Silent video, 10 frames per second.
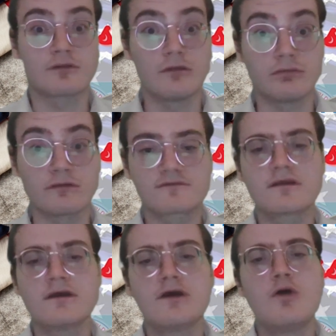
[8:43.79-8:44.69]
and
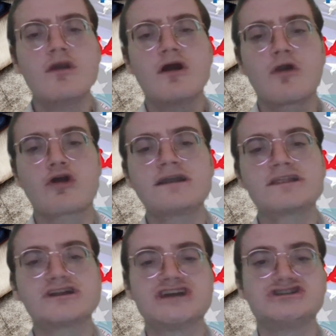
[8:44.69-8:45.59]
Globalists. We are
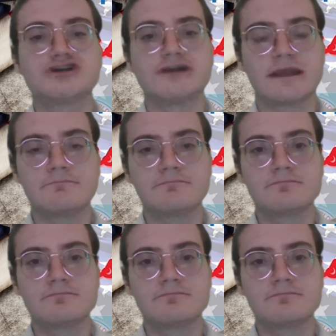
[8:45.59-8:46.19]
looking to change our name.